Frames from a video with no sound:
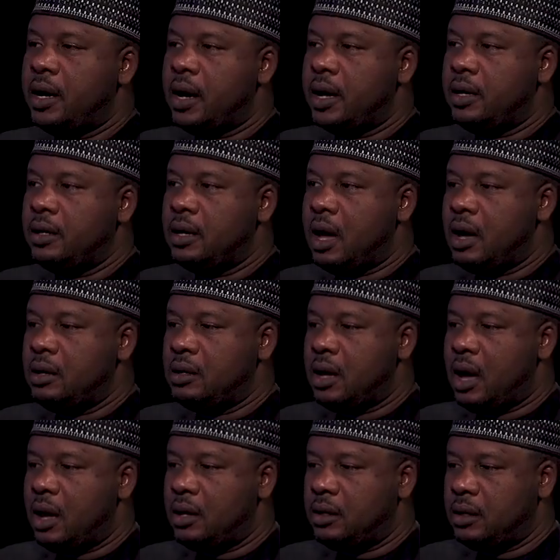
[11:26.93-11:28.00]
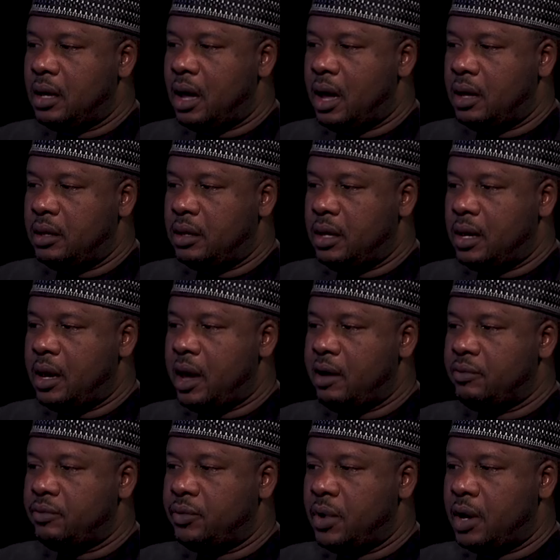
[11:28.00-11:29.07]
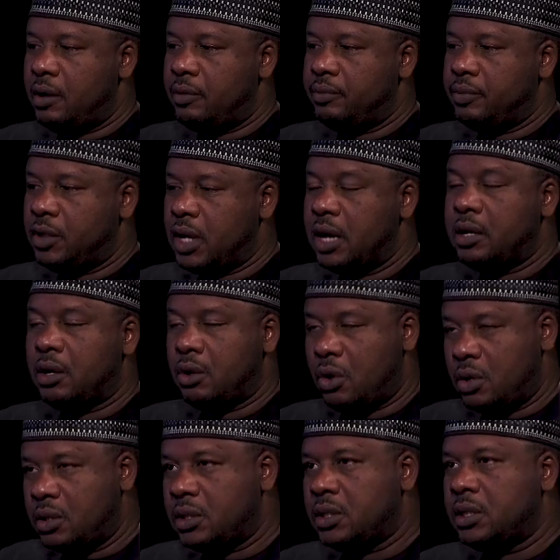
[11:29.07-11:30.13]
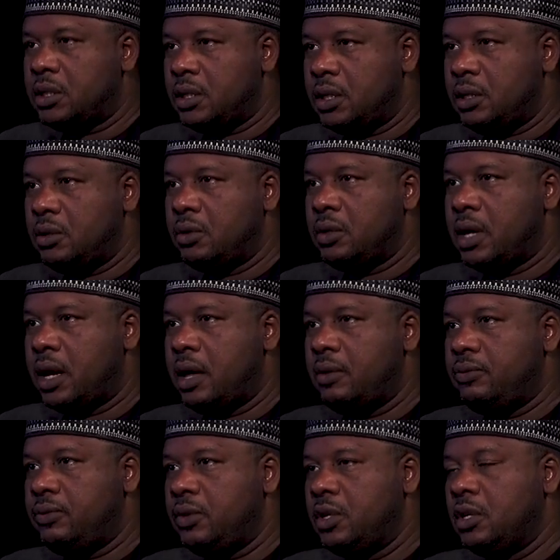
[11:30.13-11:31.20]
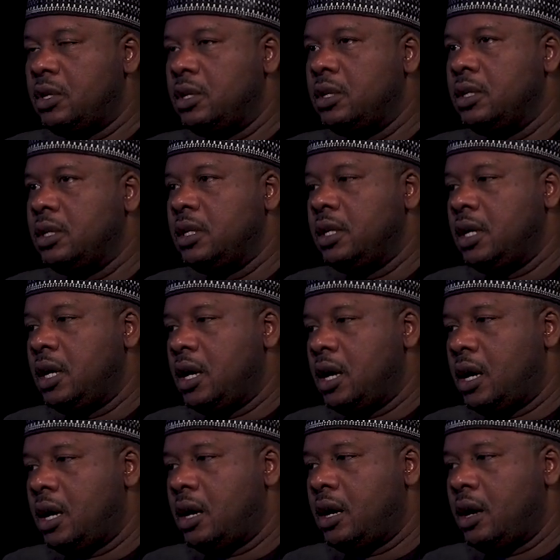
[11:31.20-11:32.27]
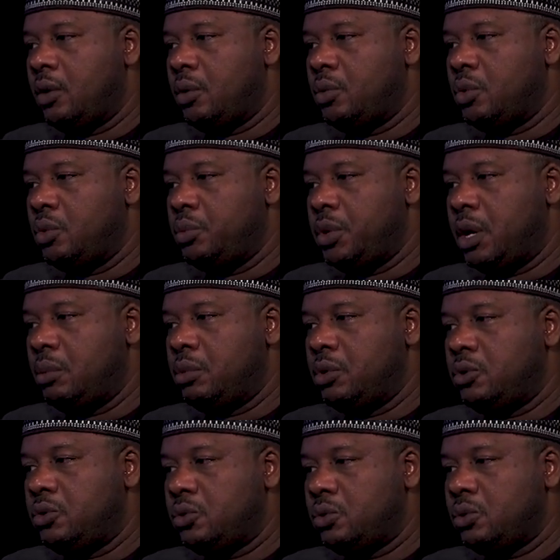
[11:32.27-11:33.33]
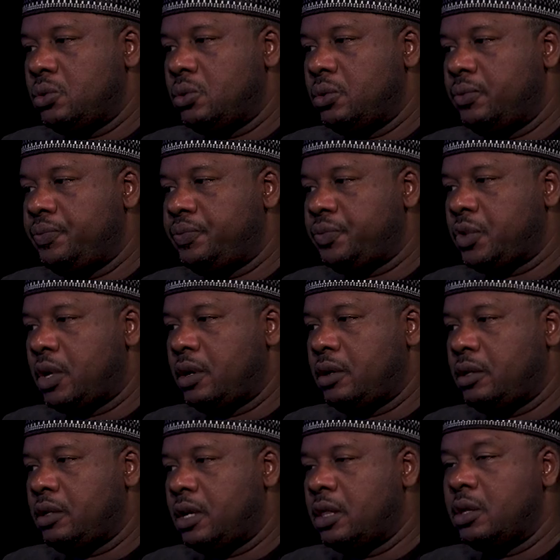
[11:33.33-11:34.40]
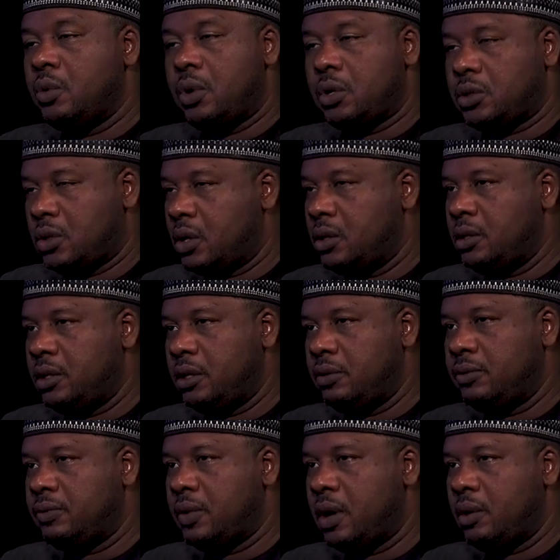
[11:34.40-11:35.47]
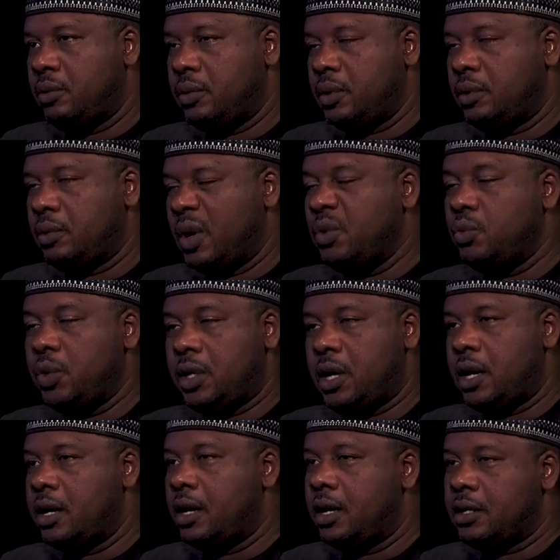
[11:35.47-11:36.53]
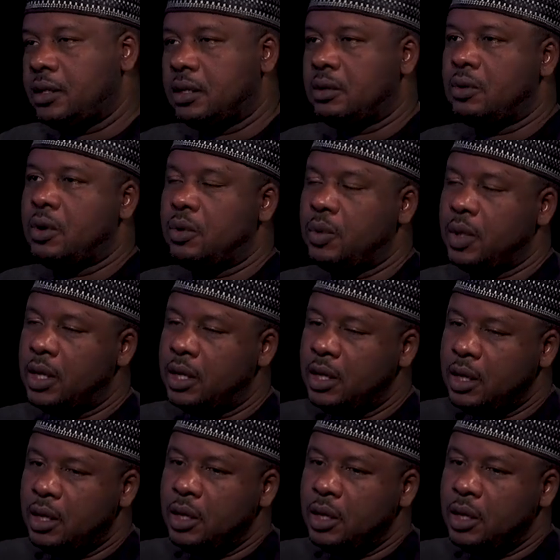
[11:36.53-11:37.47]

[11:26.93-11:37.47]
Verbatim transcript: I I, I, I think I've um, learned a lot. You know that I feel uh, will be able to uh, get the work done if uh, we, when we get elected, God willing.